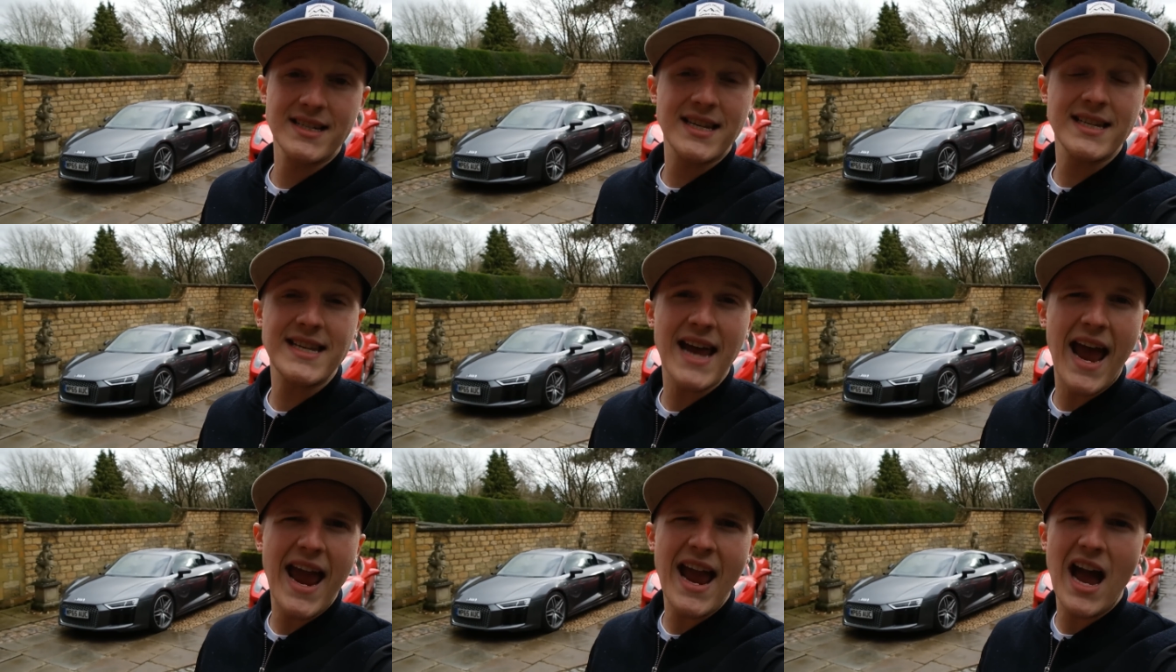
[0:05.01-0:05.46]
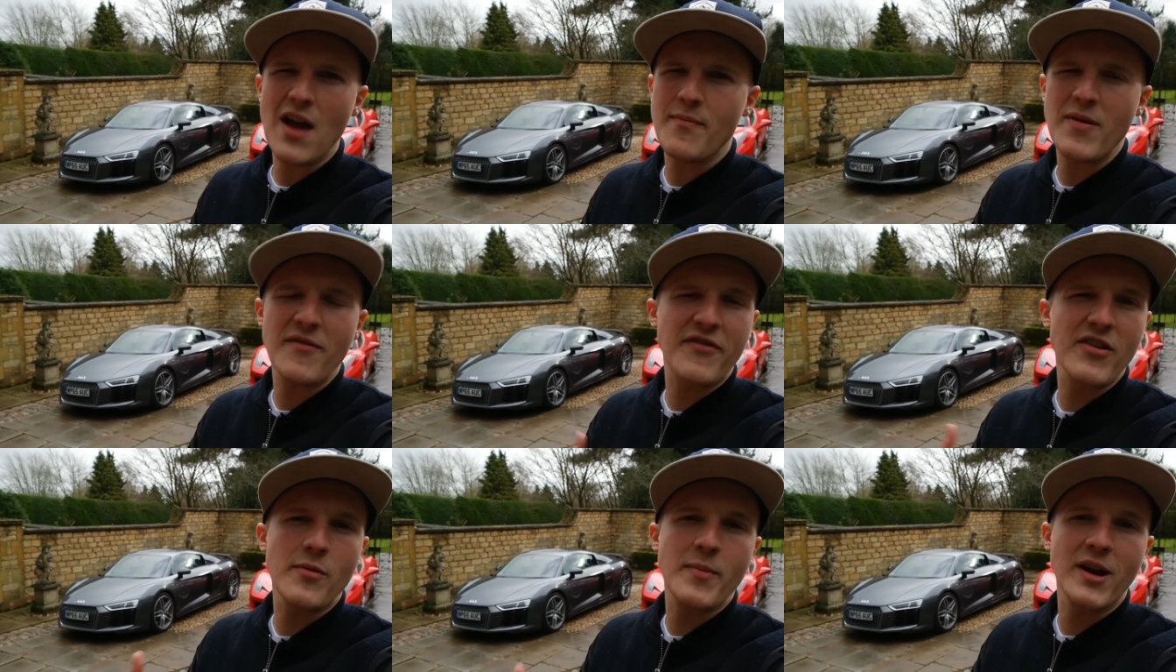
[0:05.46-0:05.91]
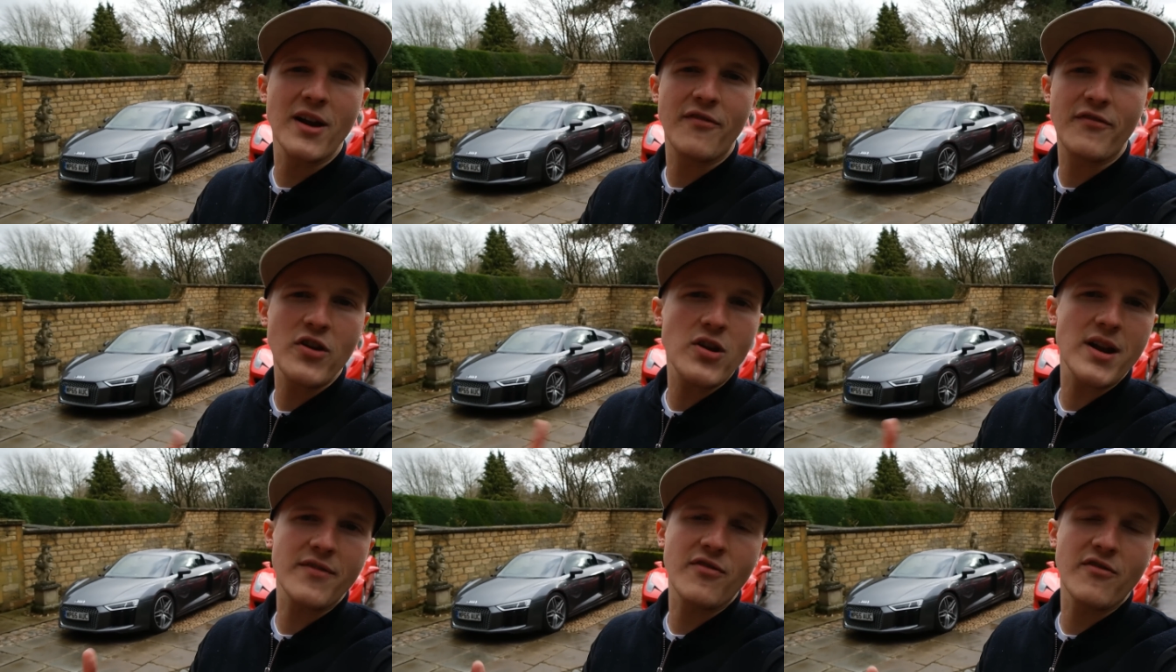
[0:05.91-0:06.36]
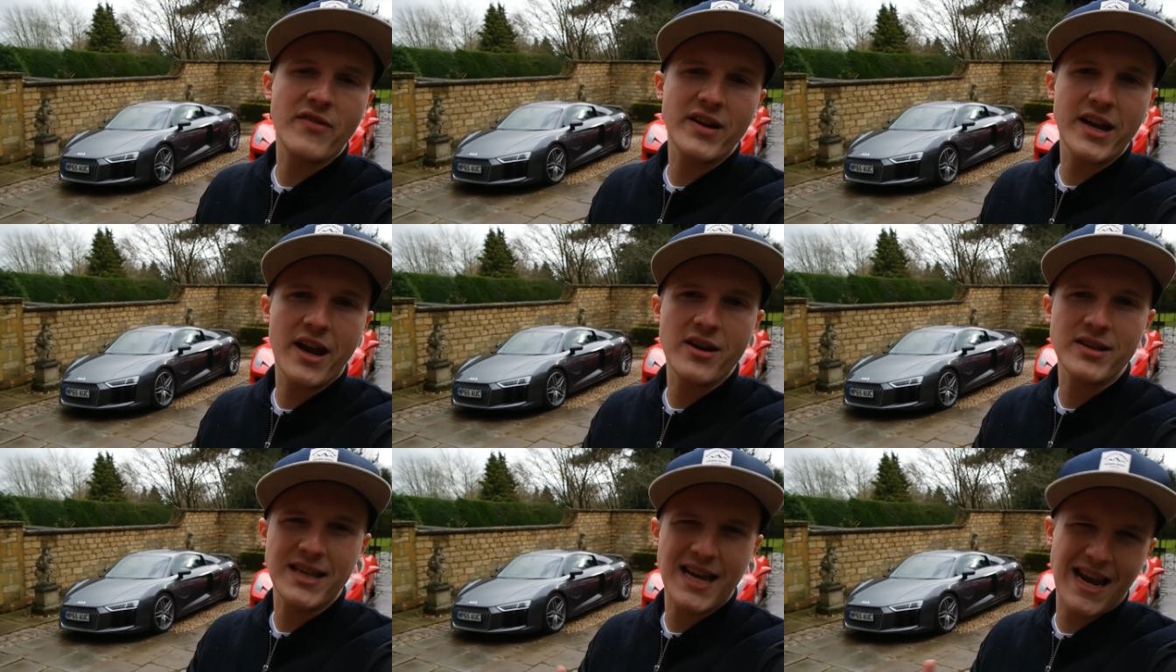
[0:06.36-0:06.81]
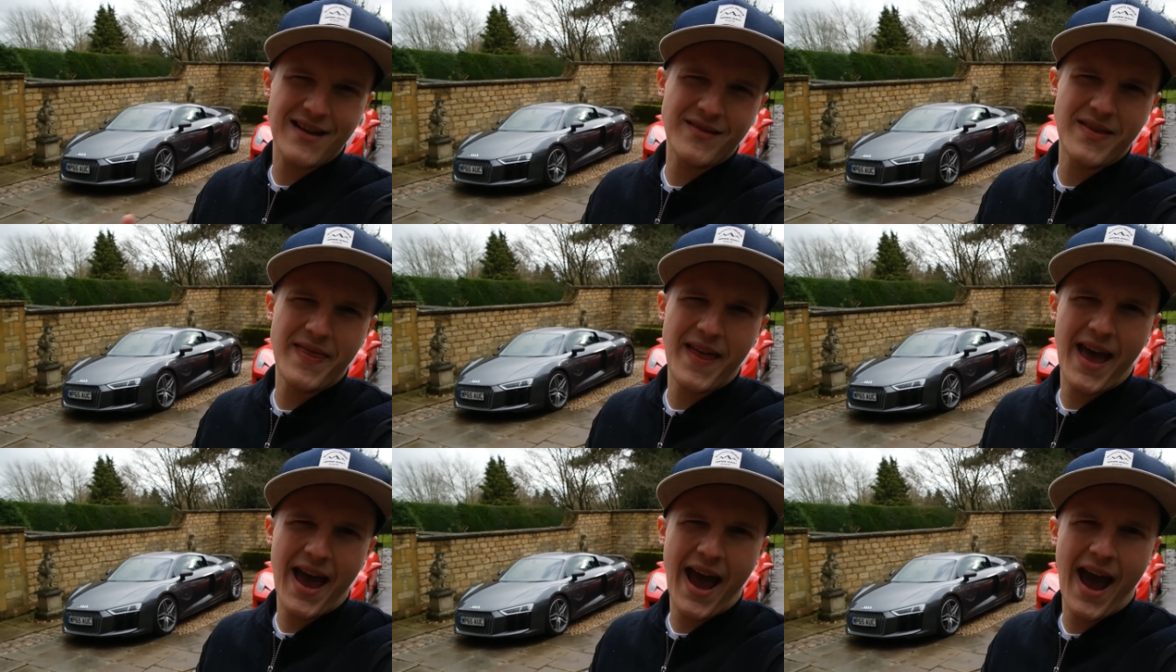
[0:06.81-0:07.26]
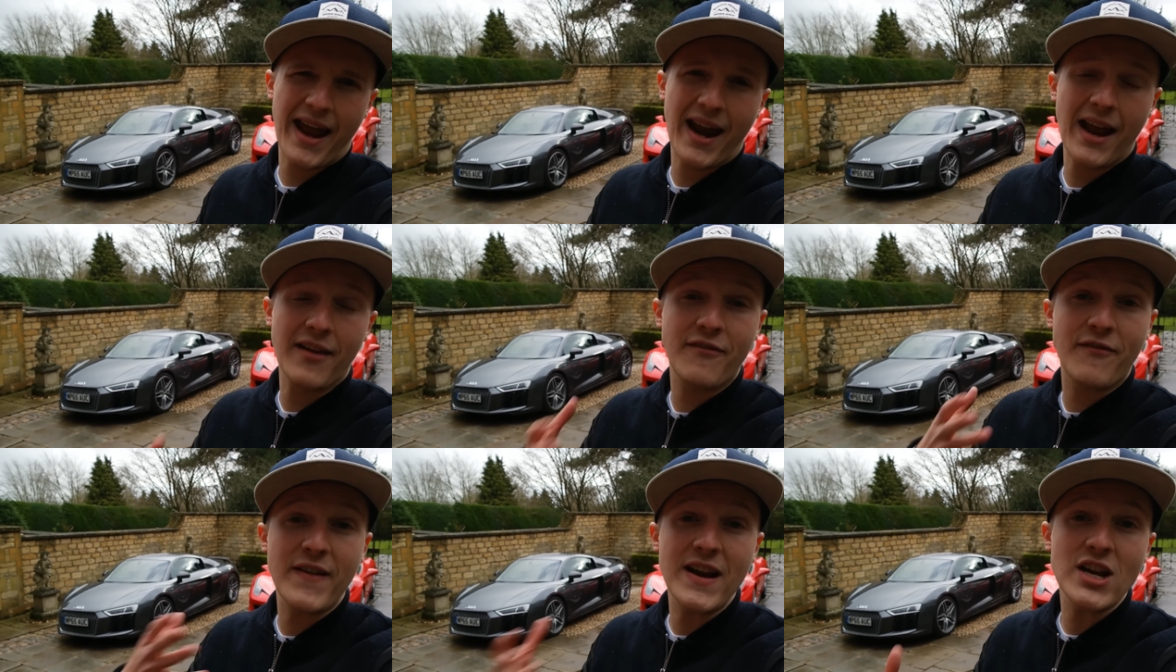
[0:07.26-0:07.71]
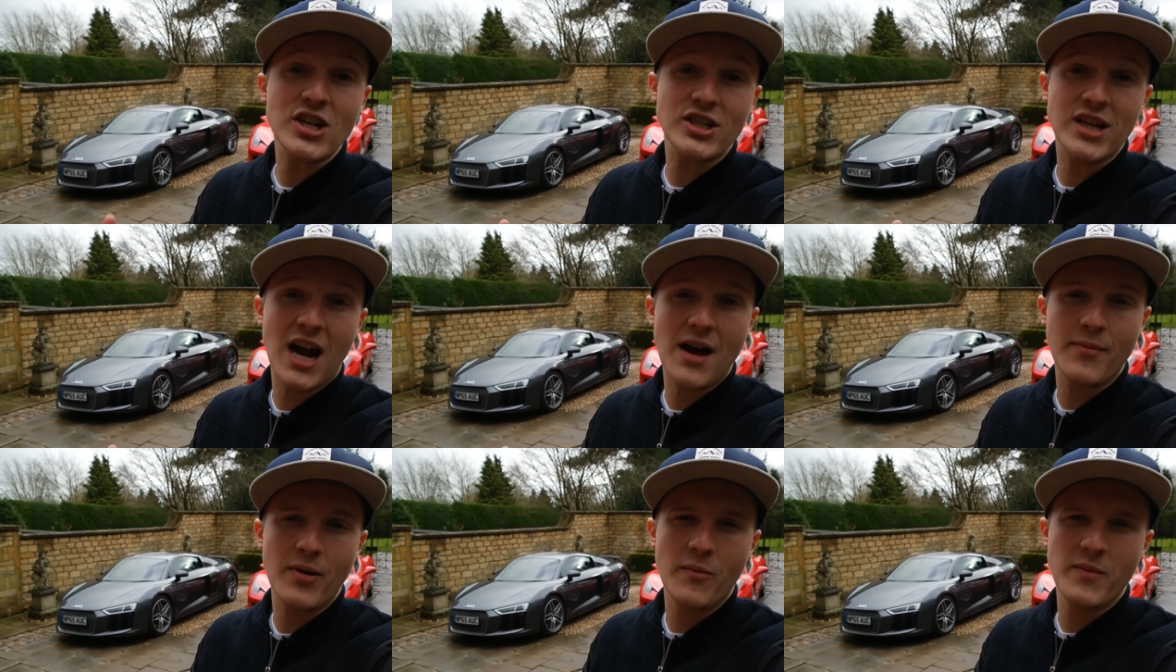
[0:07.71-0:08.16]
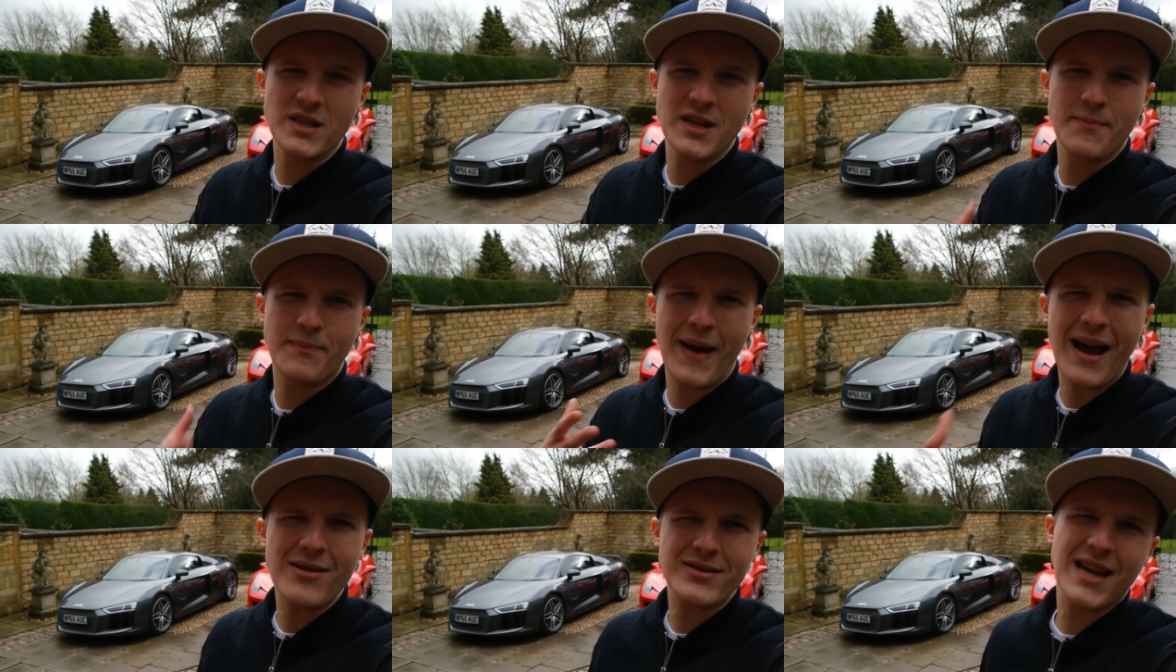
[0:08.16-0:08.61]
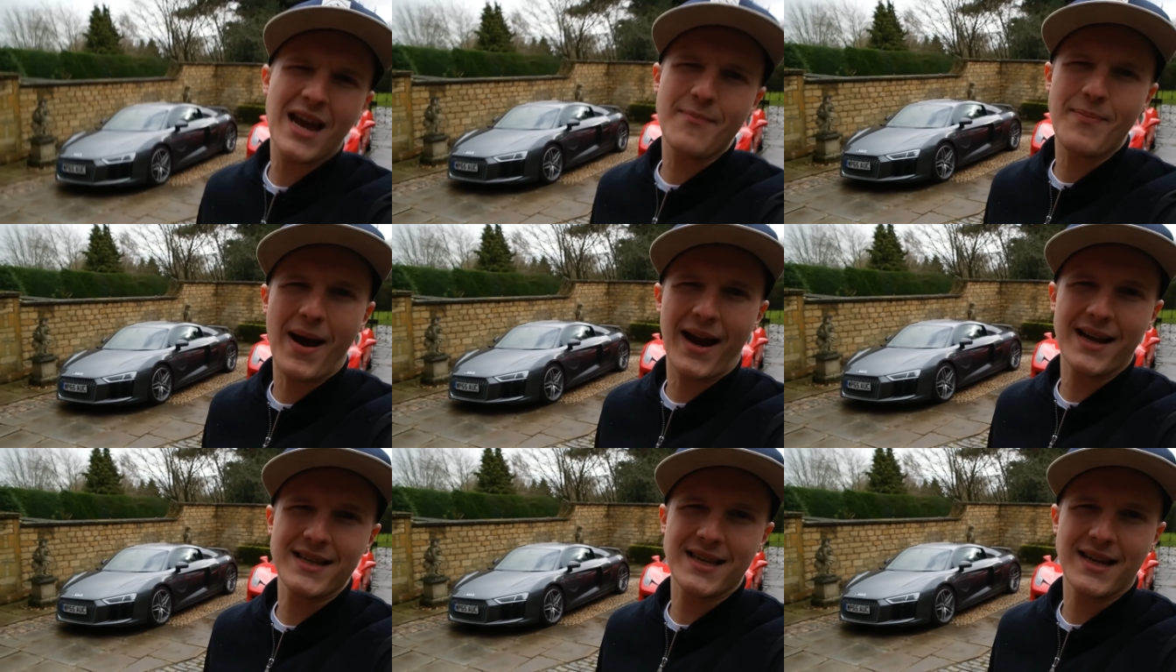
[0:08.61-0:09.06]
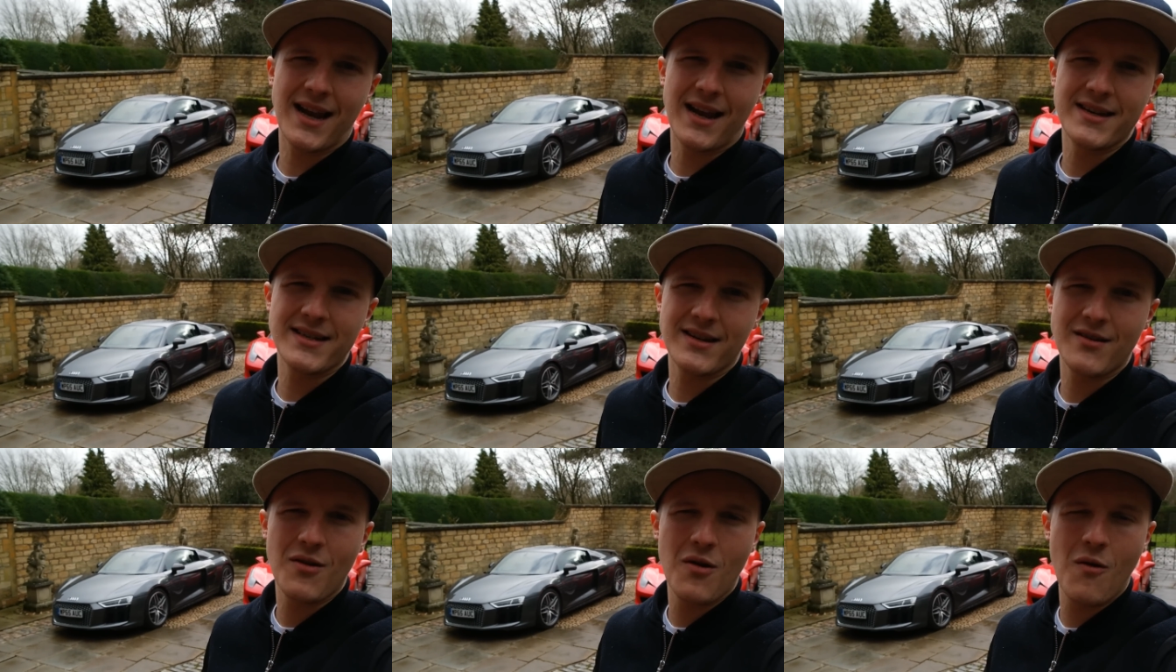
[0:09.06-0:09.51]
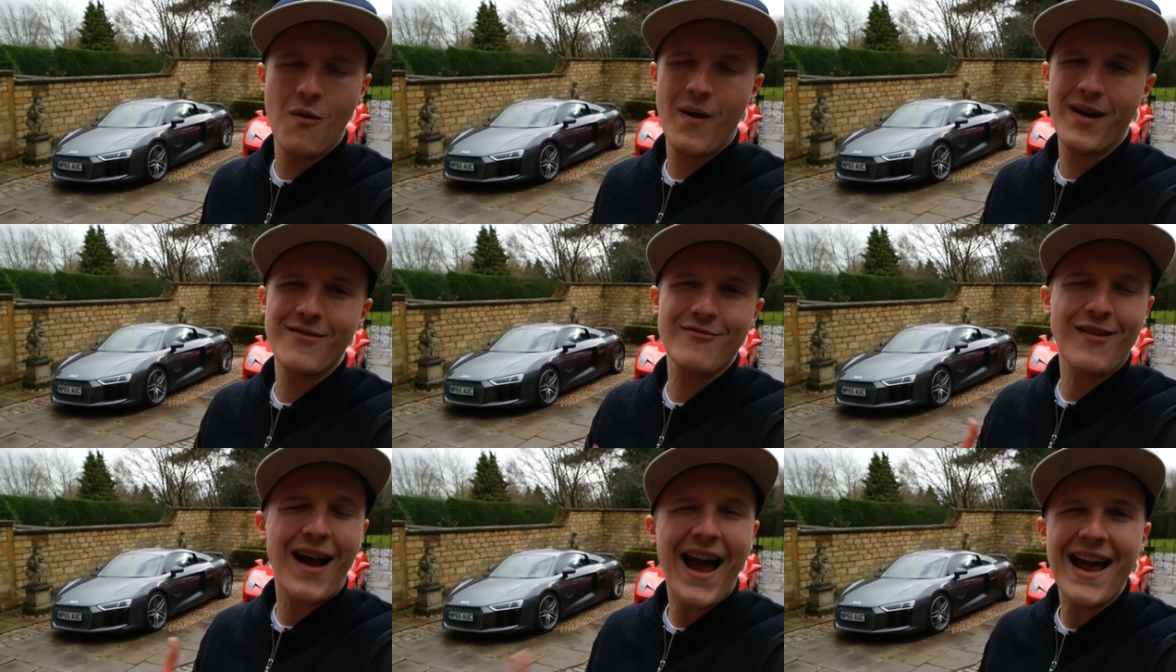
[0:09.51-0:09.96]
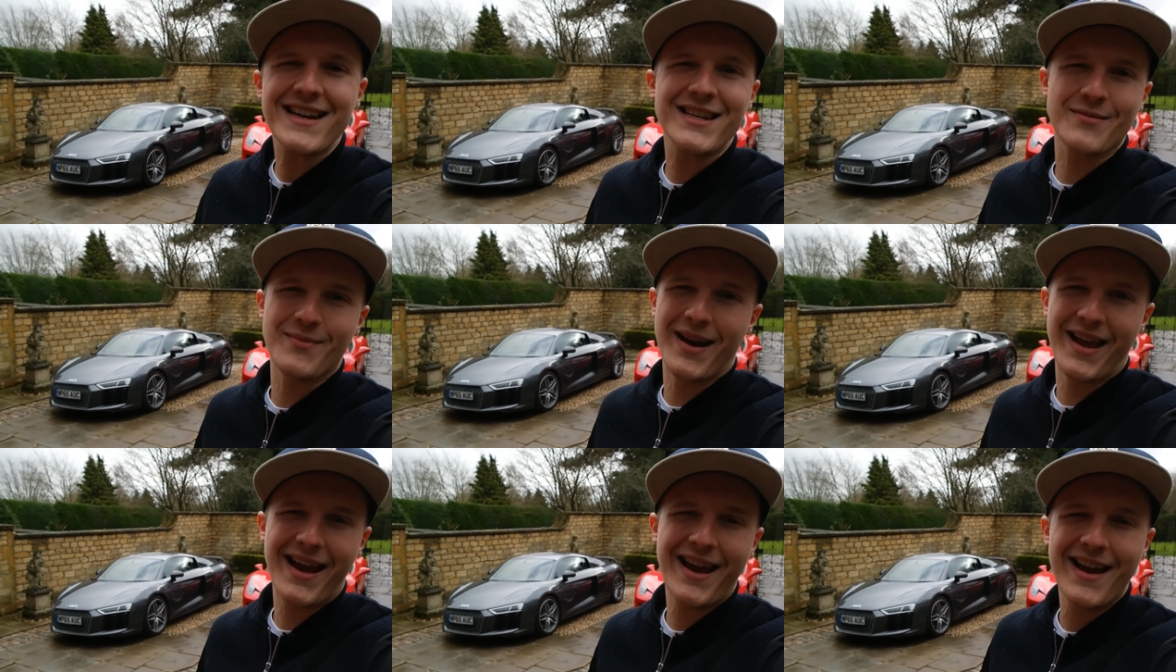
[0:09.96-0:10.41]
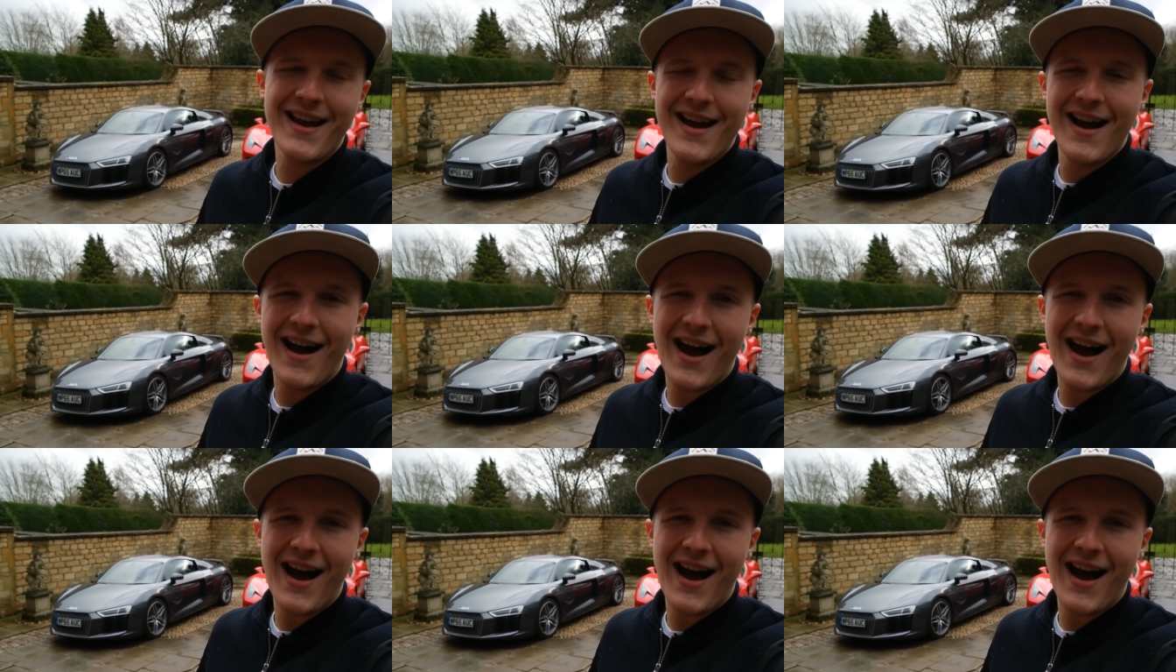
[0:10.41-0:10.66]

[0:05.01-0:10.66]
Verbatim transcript: Today I've been filming a few different videos here and there and I'd finished up and was about to head back into London when randomly